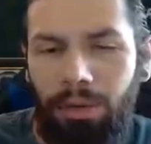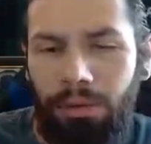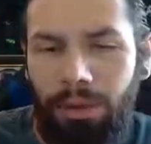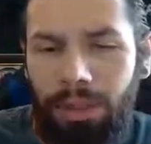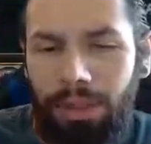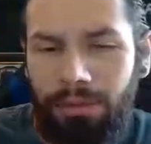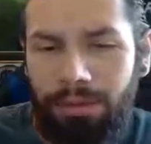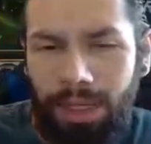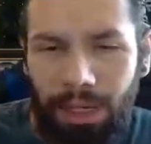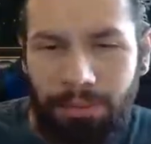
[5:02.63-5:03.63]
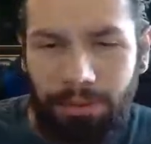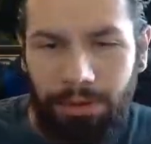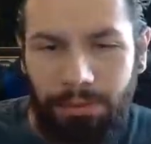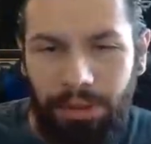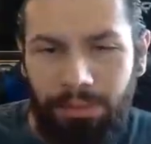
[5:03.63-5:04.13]
want to use
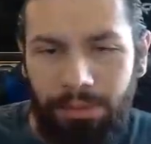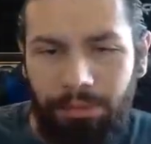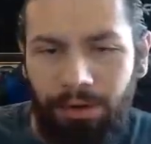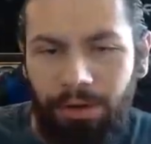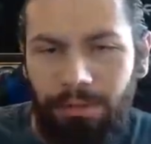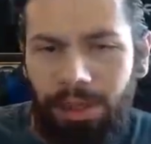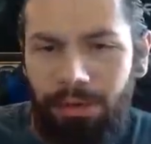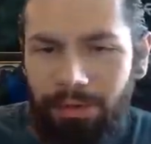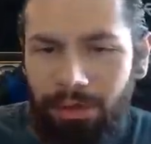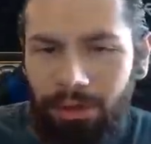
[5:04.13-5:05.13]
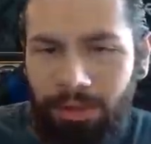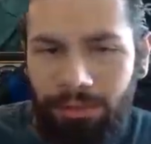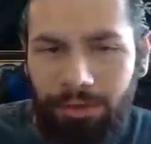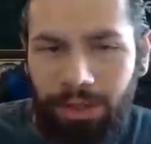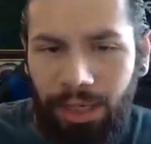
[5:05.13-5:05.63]
Hypothermia, preferably returning
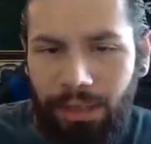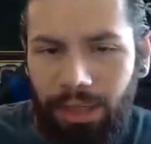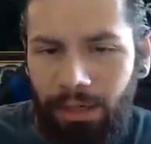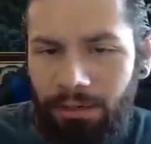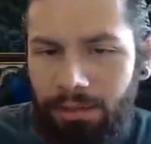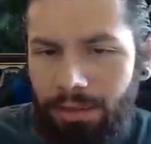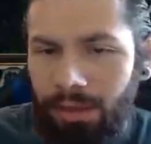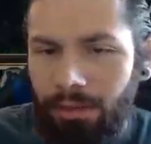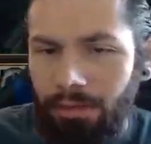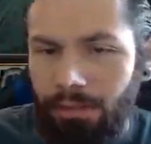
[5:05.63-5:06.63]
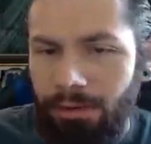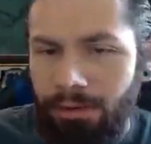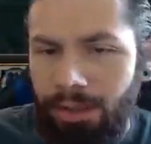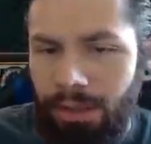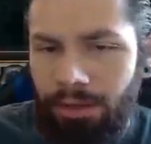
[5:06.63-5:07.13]
projectiles with the normal
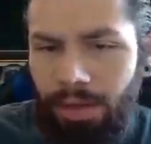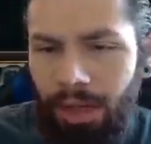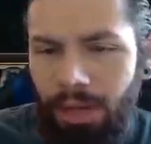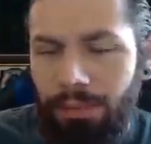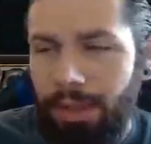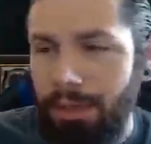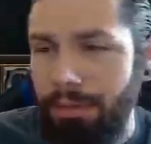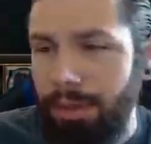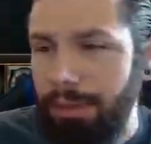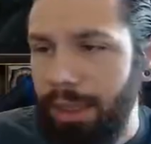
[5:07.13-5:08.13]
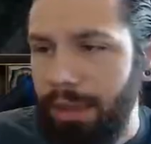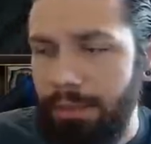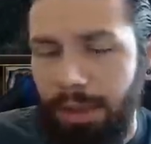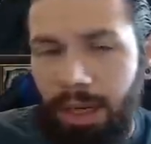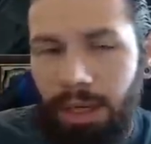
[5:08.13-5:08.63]
shield, because when you hit
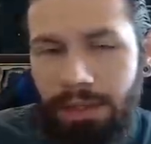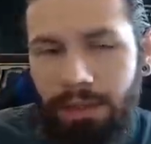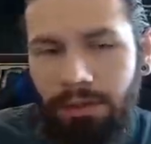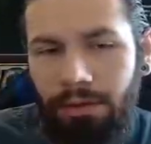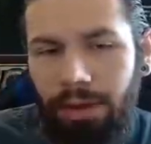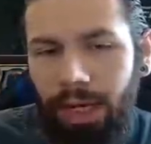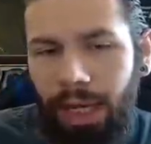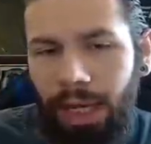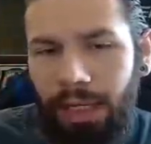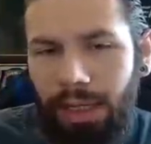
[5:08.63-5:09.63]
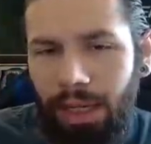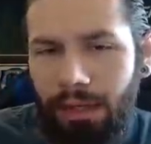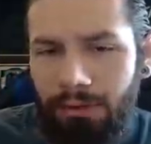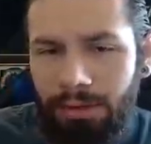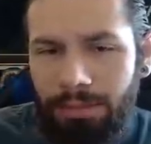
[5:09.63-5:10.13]
the boss, it'll go ahead
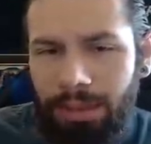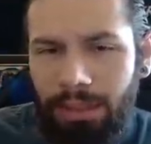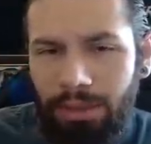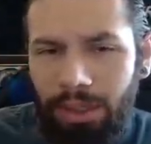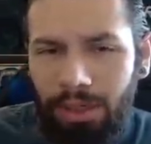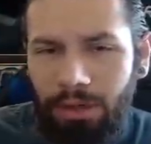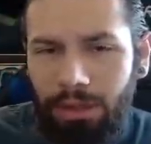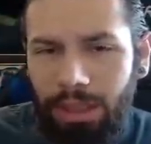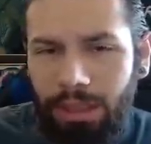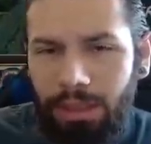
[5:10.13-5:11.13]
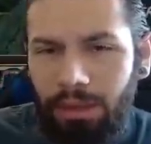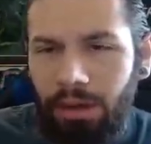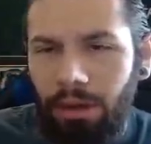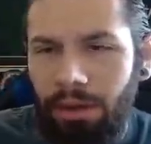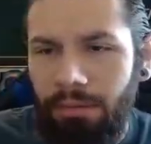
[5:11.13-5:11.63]
and it'll split the shield and then
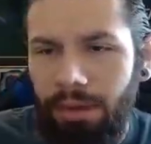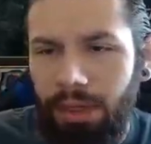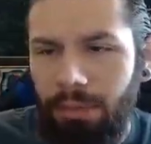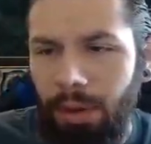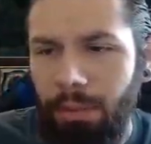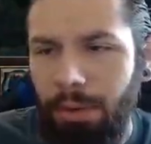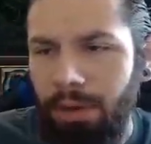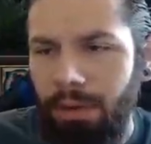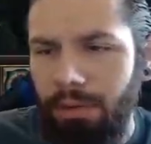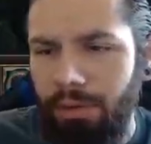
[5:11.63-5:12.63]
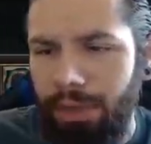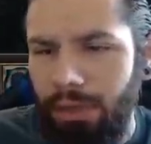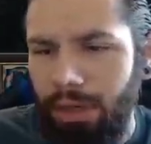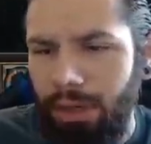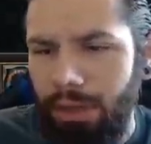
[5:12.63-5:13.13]
all of them will
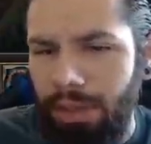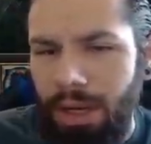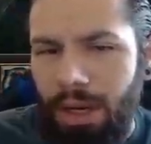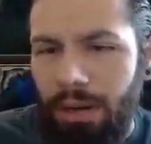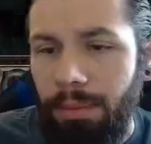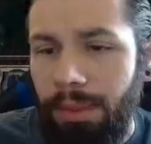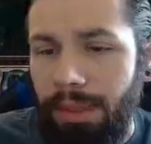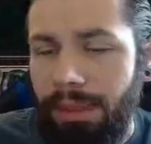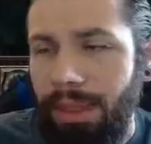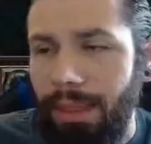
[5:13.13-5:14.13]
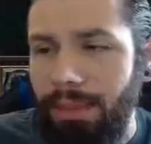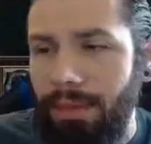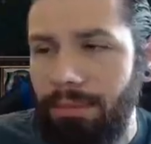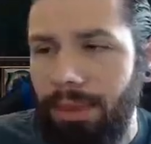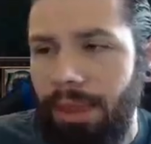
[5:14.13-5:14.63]
return. But this has
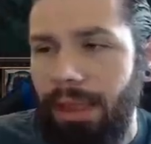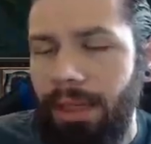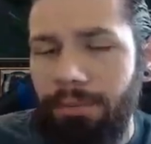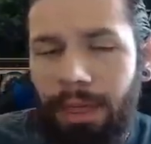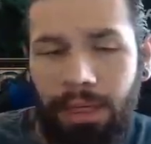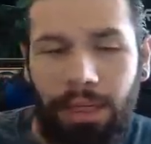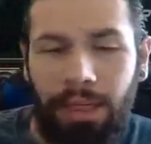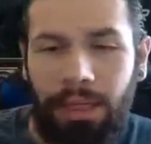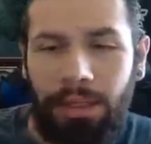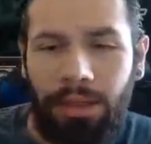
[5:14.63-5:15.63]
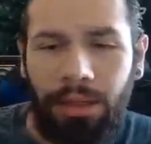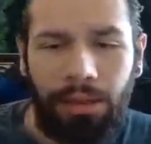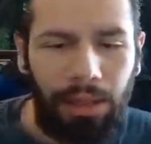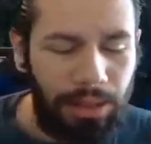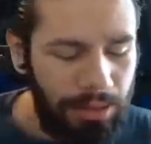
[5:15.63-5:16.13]
completely mitigated
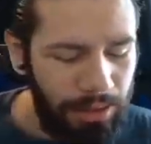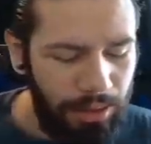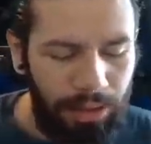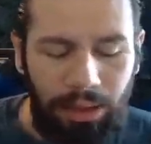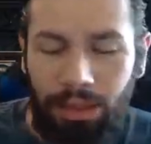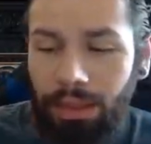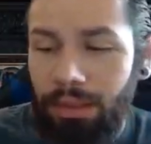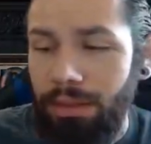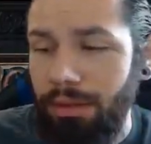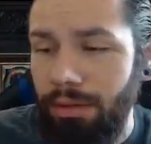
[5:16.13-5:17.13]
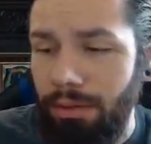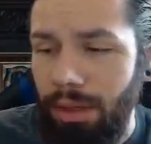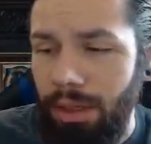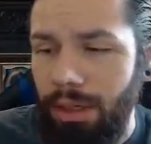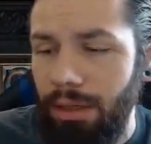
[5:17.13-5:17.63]
us needing
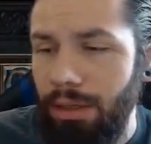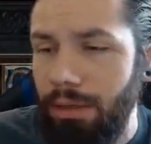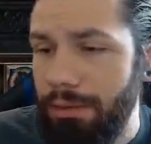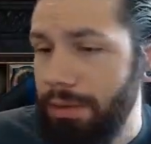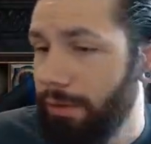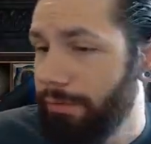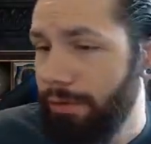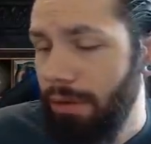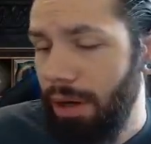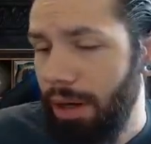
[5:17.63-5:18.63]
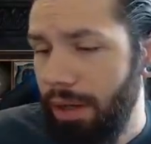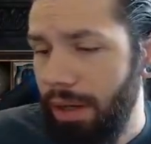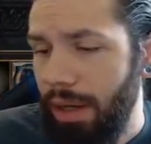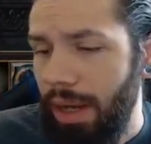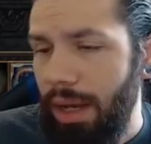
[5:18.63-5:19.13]
to use Fork,
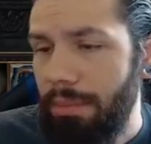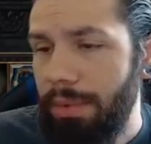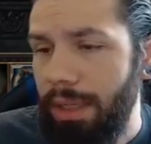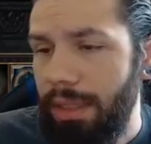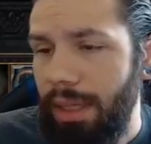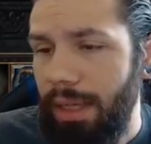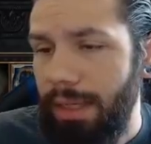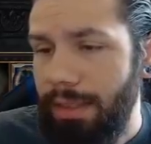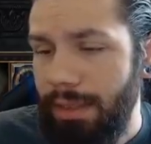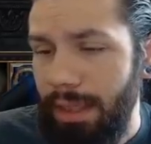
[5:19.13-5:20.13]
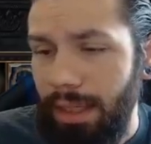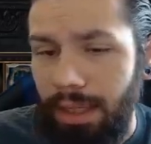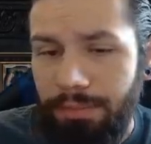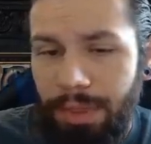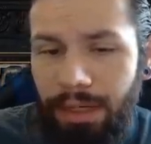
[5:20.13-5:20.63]
because
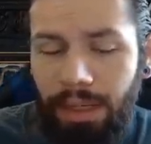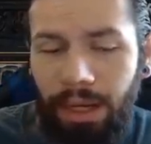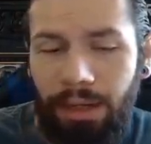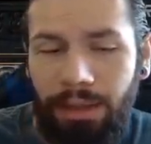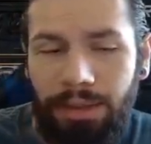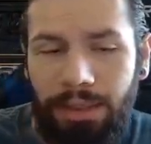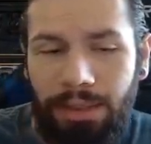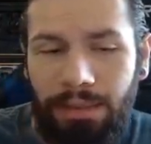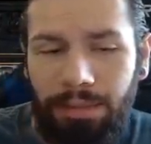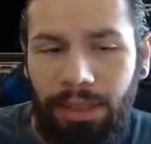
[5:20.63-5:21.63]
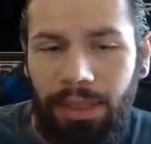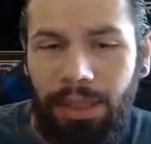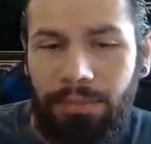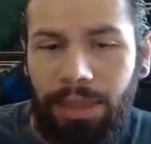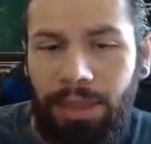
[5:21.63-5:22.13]
yeah, this has
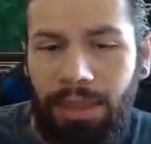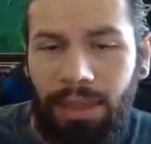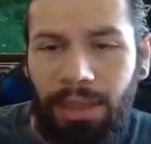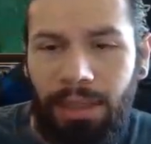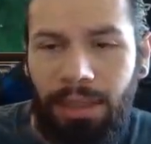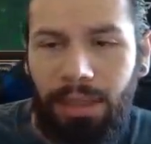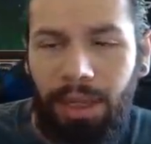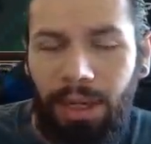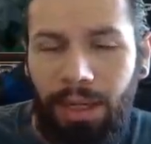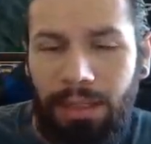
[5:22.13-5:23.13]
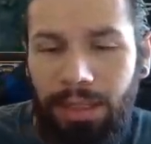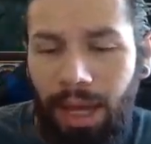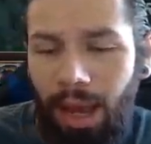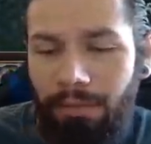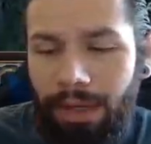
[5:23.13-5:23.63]
completely mitigated us
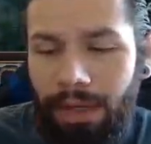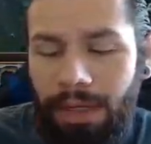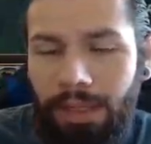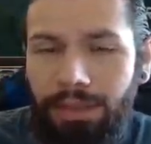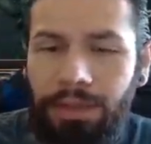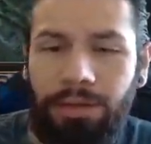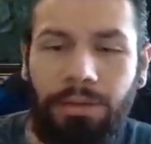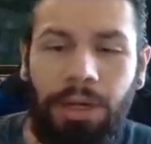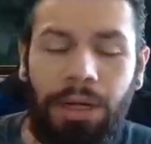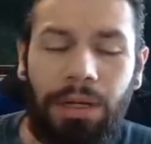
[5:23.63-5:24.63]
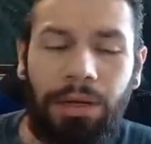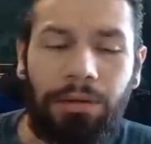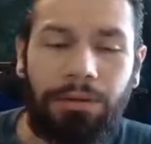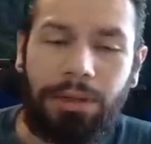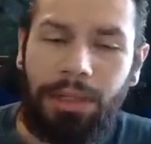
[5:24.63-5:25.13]
having to
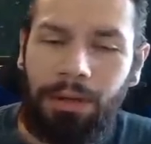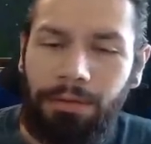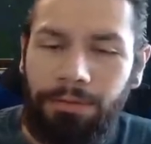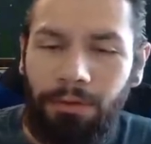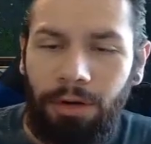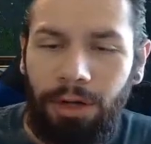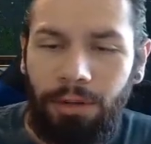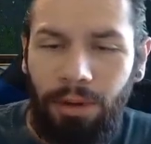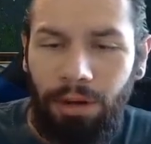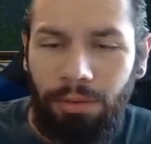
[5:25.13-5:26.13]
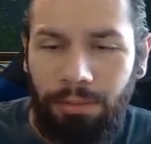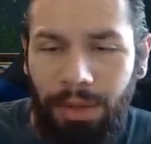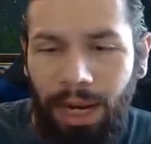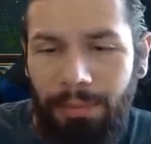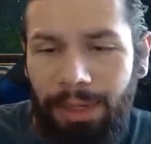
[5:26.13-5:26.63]
use Fork while we're
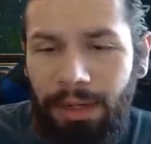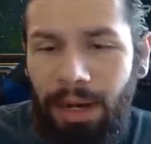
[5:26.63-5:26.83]
mapping.